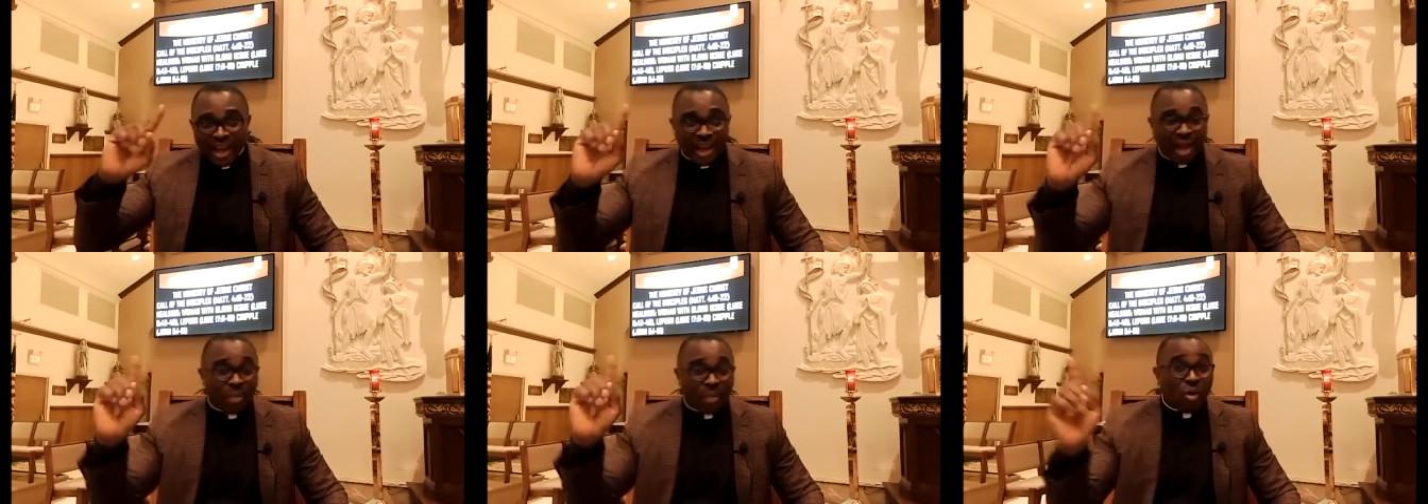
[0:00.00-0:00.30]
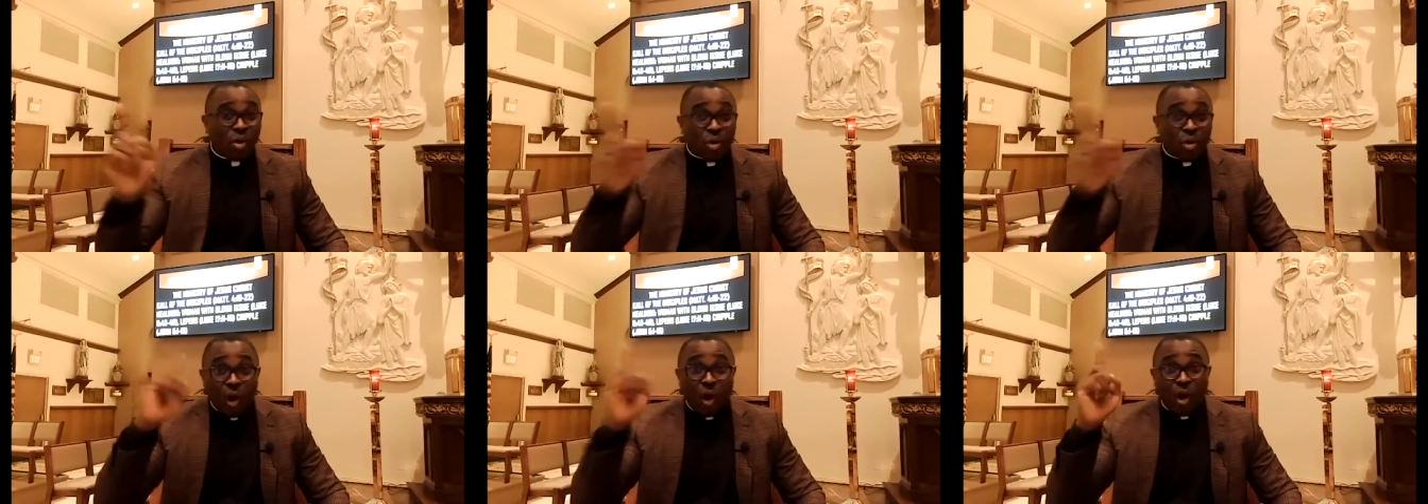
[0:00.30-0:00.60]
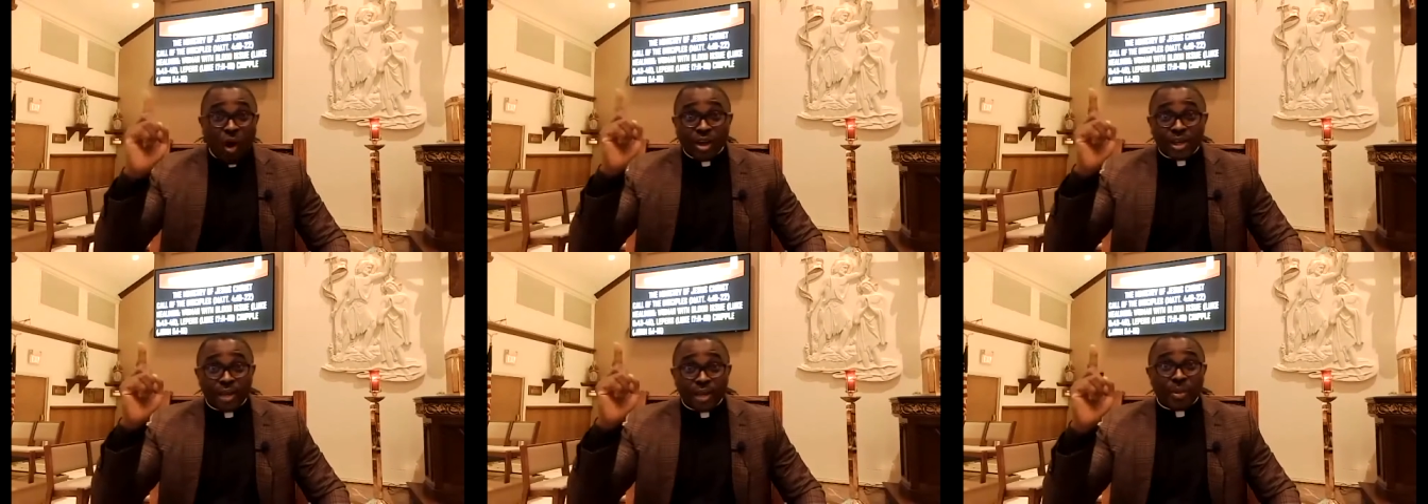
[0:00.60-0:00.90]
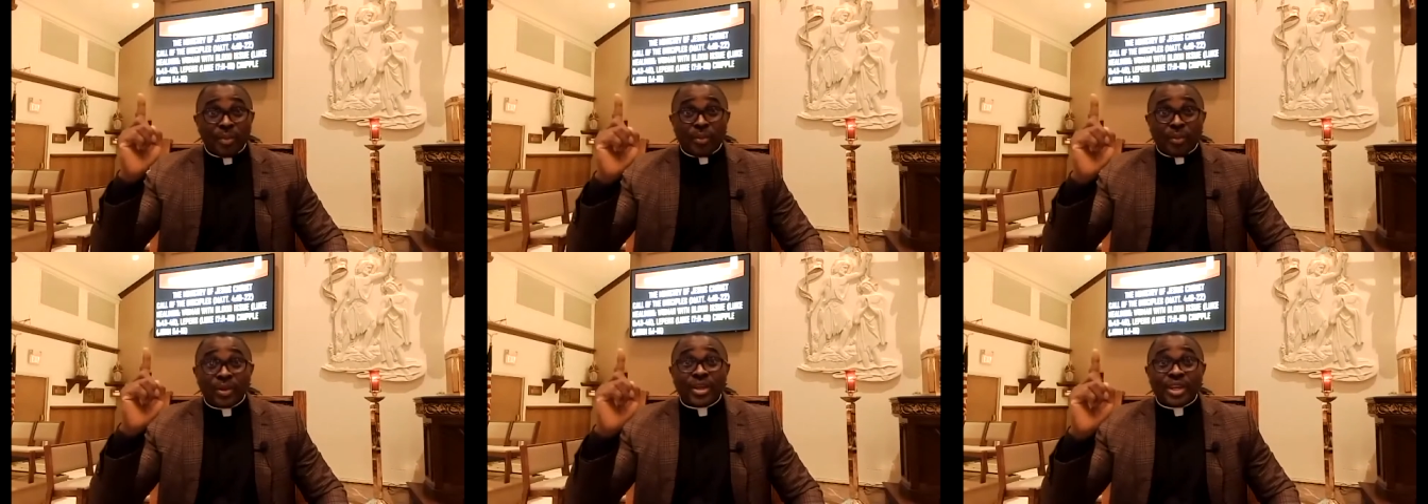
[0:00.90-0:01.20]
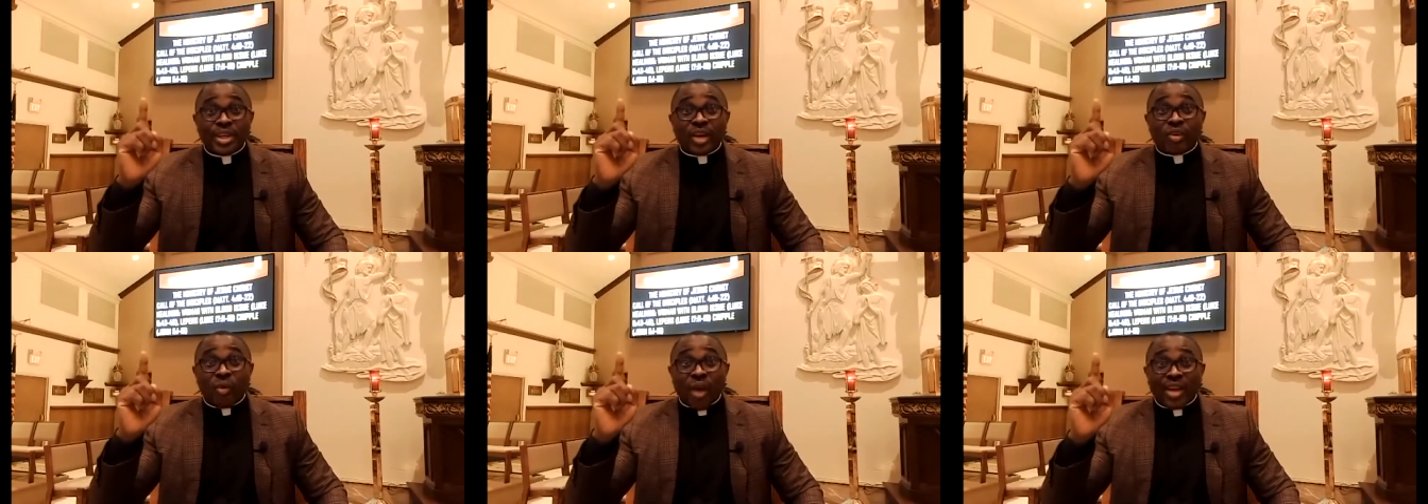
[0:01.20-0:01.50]
among all the people in
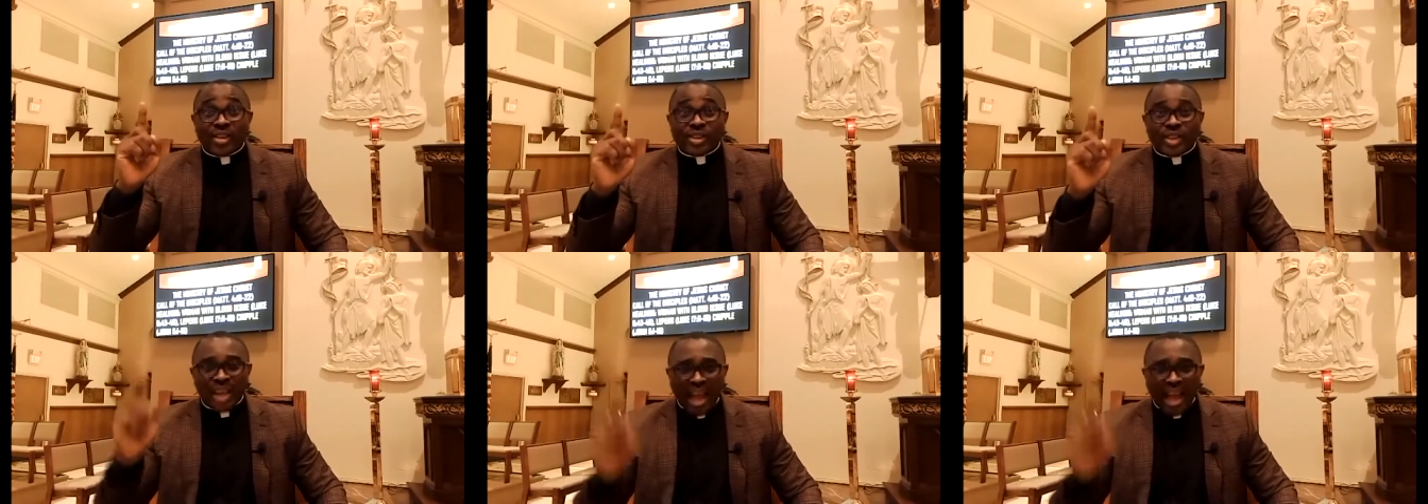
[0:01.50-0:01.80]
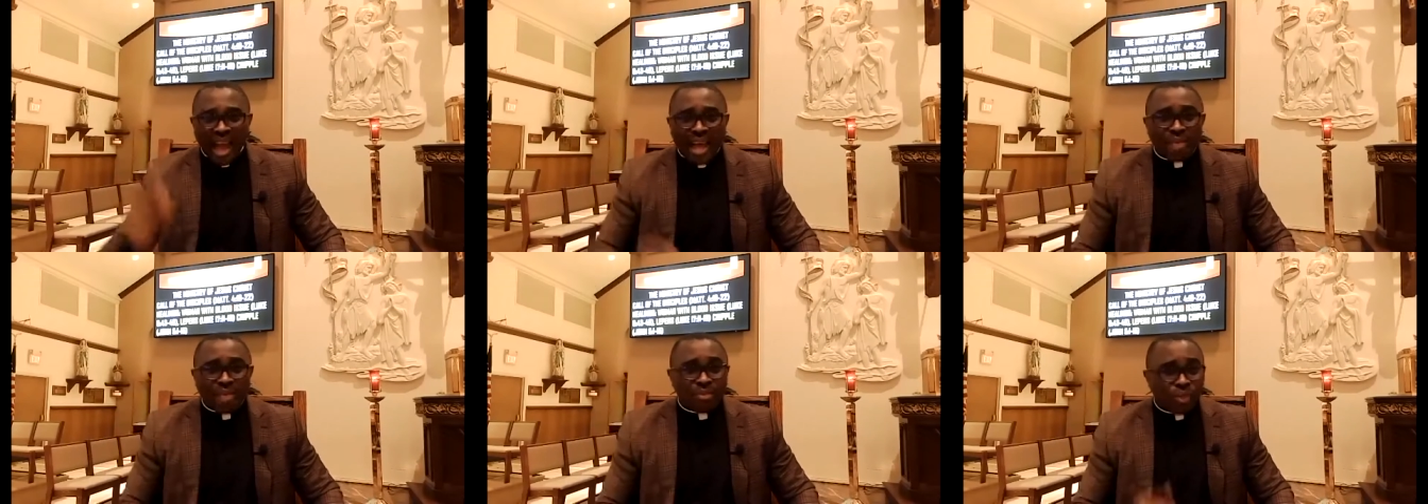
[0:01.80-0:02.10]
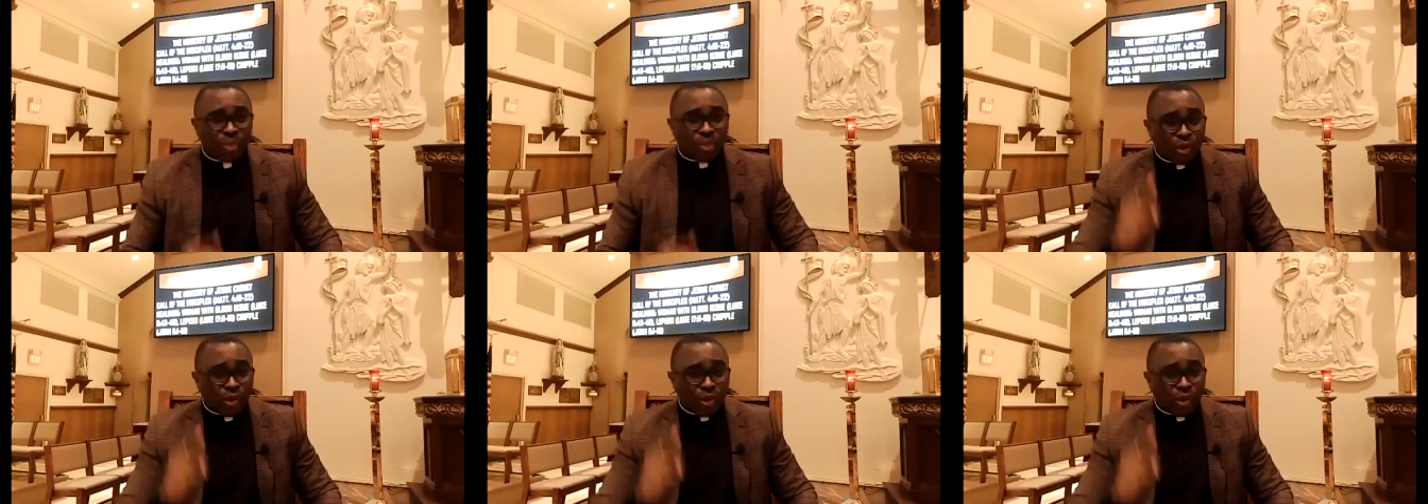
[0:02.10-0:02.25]
the crowd said, I am